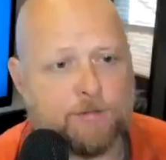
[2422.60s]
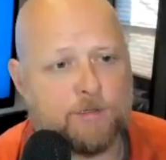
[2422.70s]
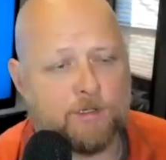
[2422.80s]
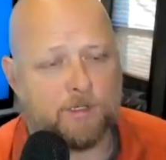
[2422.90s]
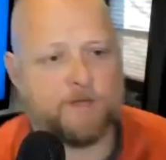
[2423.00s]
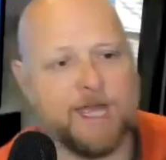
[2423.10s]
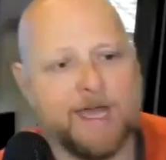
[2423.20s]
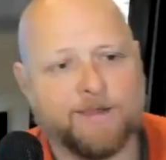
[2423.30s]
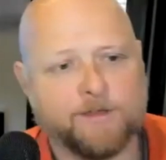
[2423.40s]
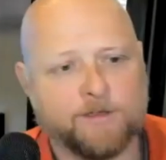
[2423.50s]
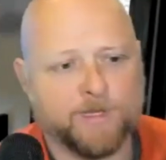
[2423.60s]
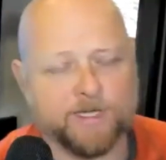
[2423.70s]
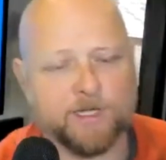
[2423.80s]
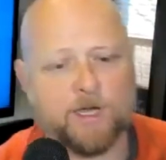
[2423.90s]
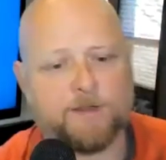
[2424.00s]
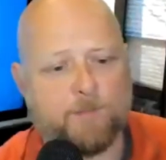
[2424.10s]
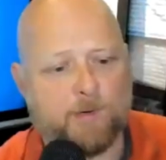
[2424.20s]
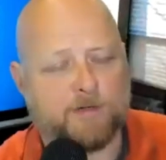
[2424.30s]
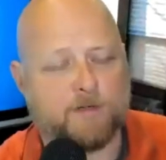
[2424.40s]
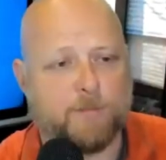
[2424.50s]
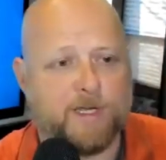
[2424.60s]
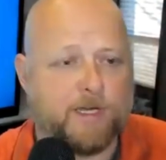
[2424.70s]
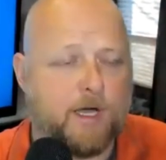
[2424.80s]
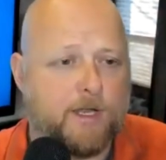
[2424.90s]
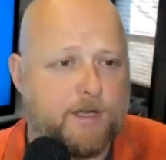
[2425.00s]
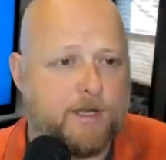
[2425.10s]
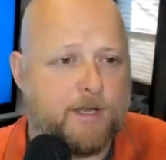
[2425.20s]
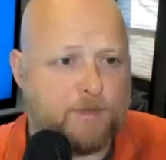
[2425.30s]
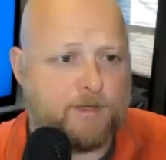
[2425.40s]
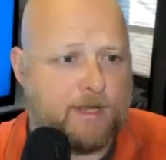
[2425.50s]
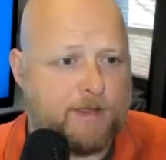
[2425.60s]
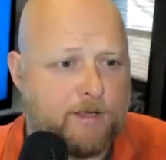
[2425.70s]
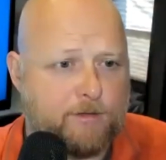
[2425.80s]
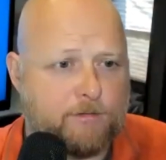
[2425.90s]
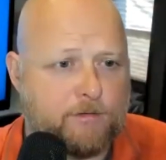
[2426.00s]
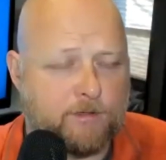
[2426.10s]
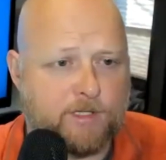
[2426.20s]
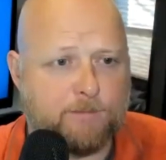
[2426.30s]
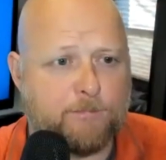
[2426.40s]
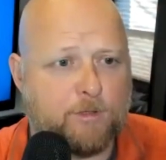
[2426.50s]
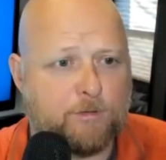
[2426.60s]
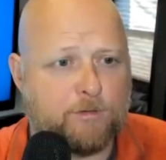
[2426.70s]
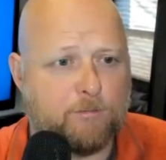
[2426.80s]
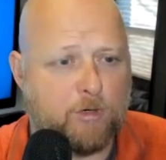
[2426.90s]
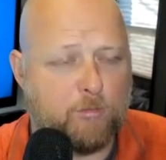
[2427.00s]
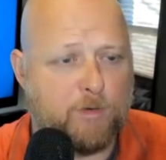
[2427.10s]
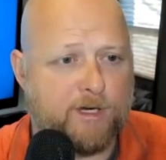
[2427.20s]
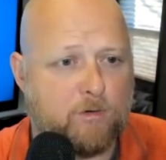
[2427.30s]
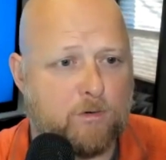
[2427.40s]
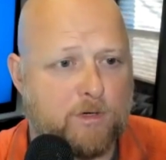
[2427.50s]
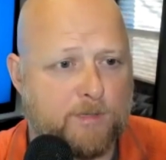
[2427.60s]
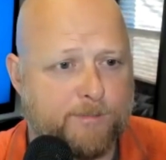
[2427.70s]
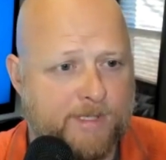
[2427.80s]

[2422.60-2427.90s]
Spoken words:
you took the guy that you made the person you made contact with. I thought you took them to the probate court.